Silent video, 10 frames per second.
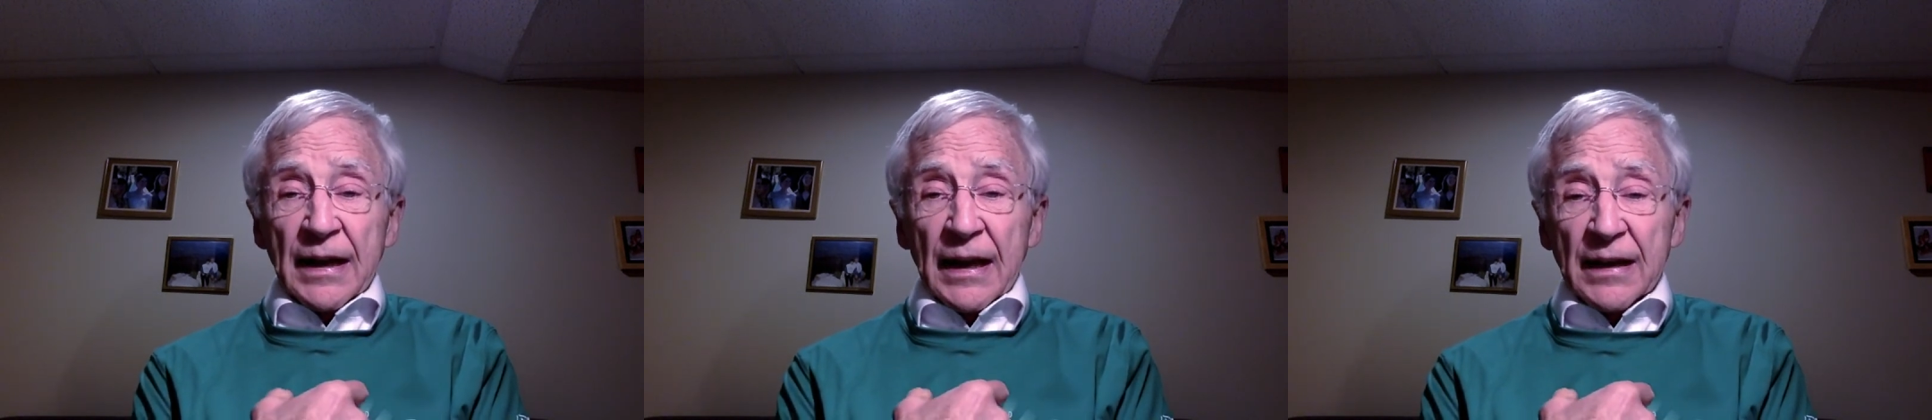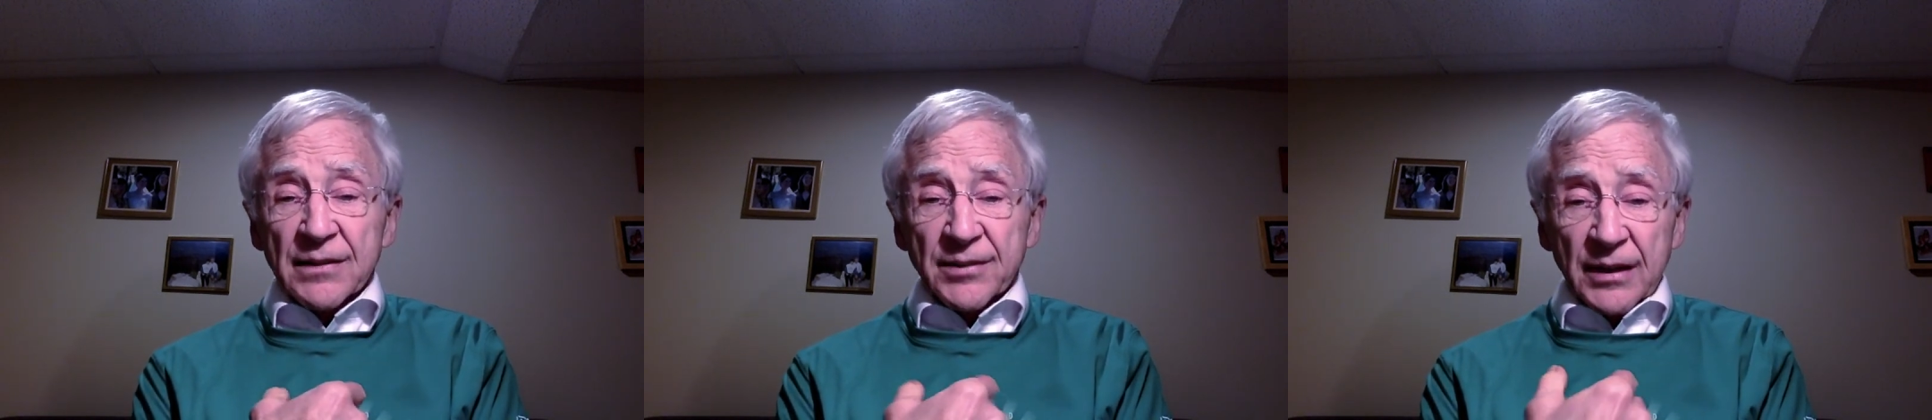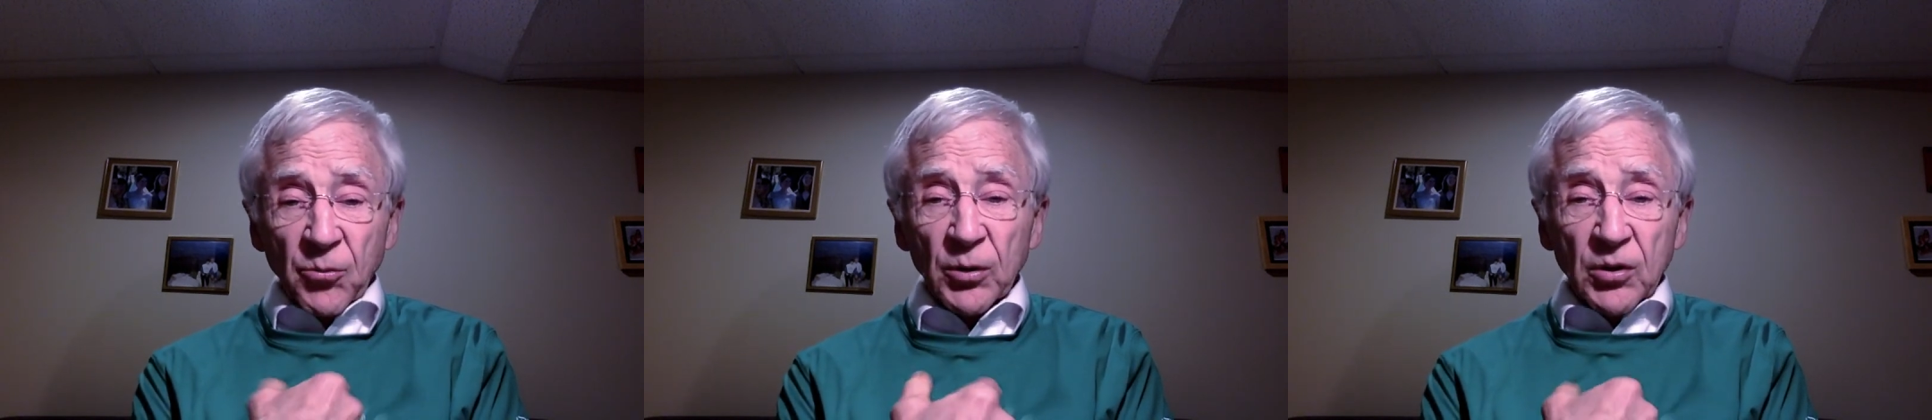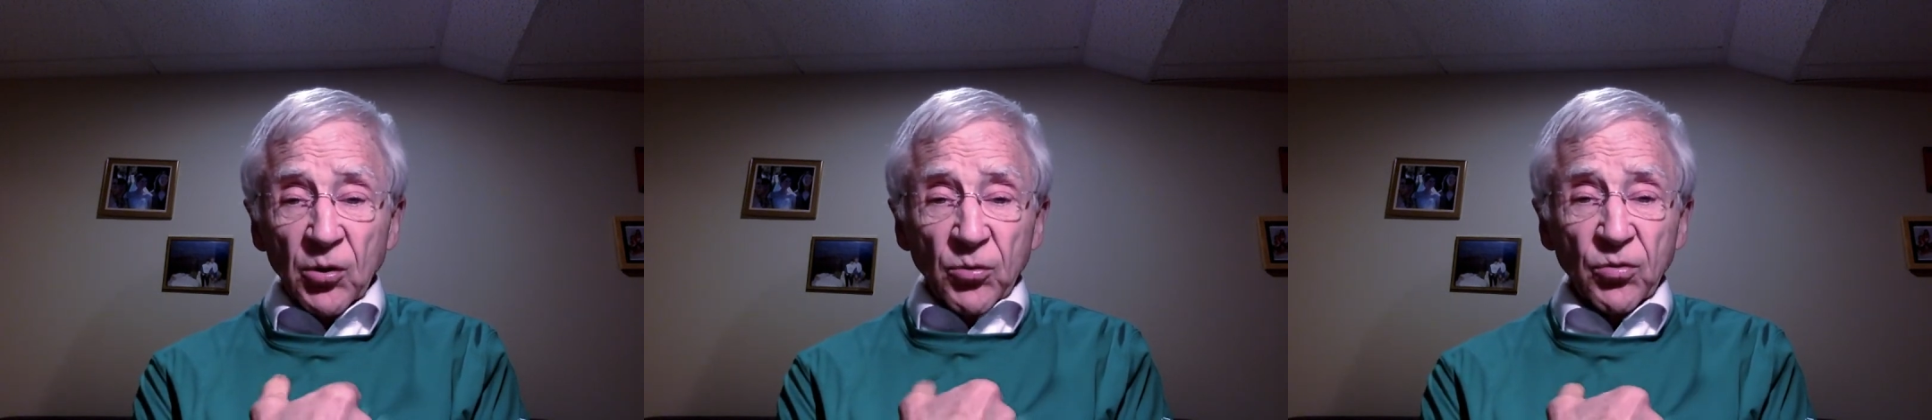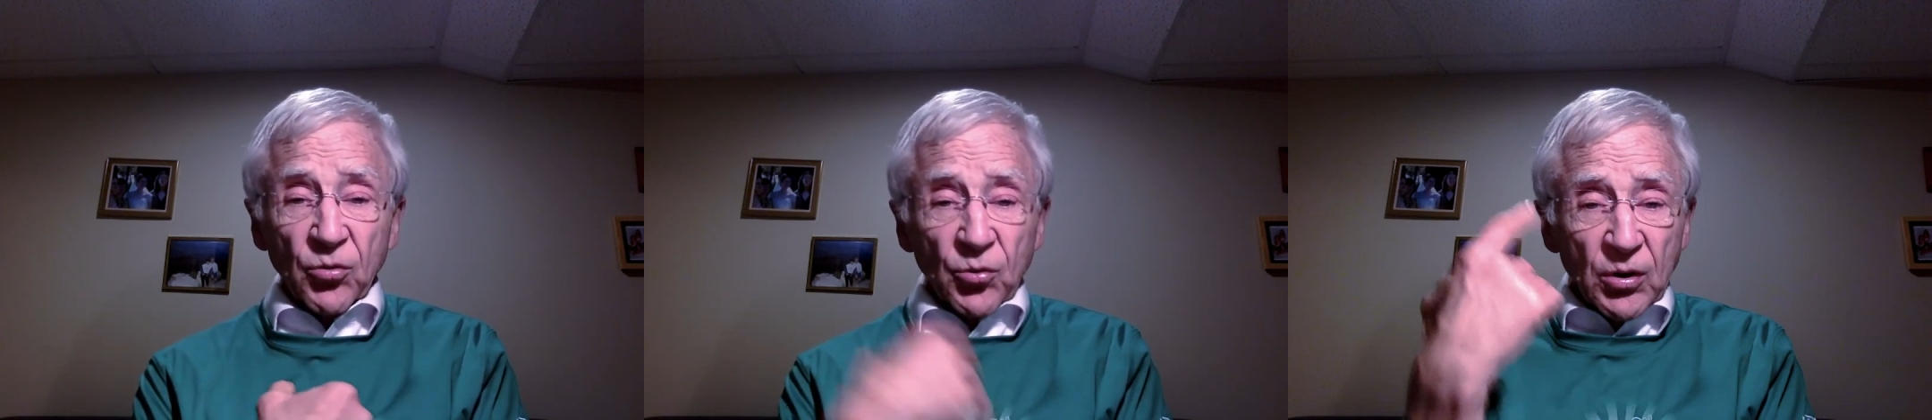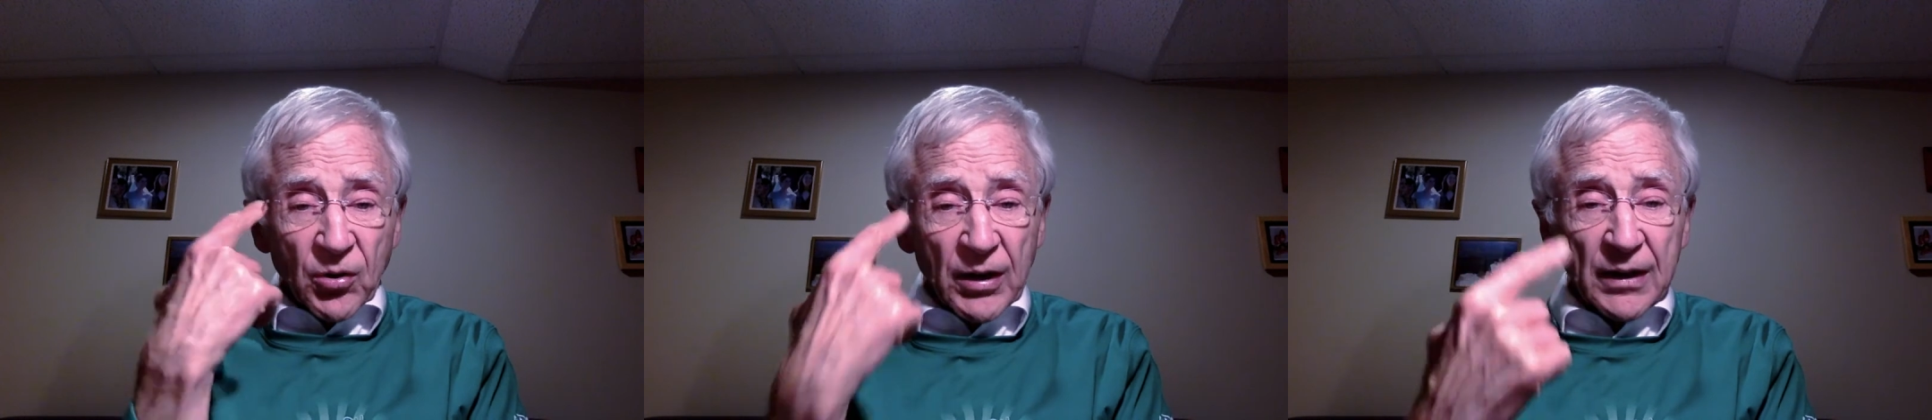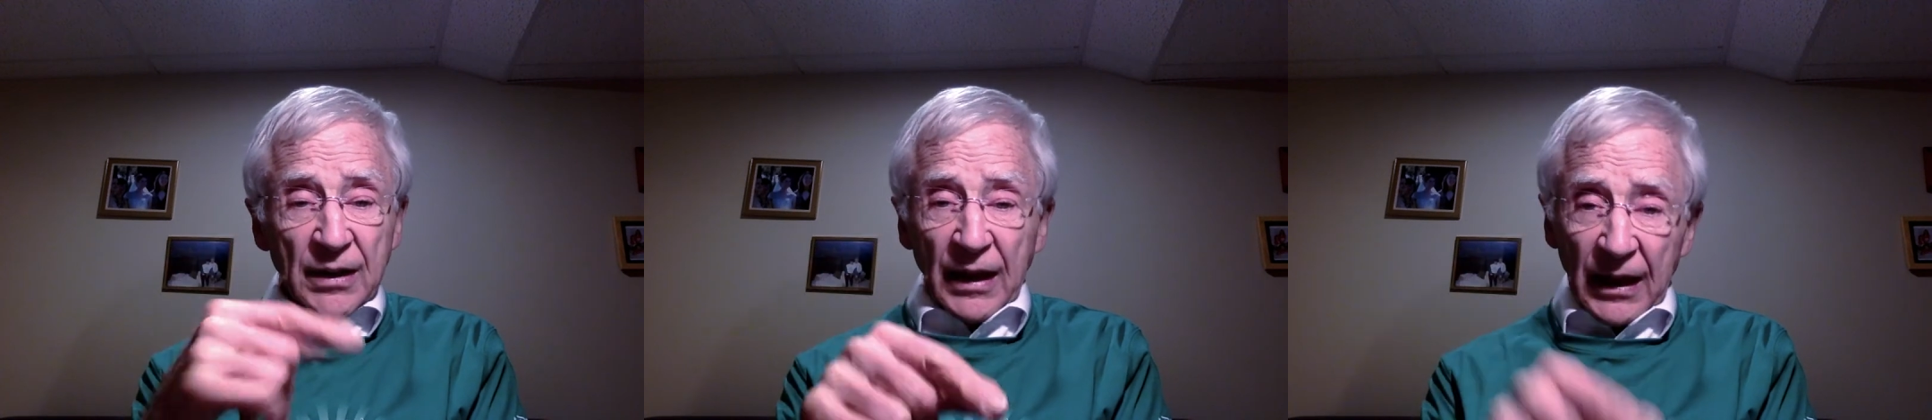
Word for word: and say what goes through your head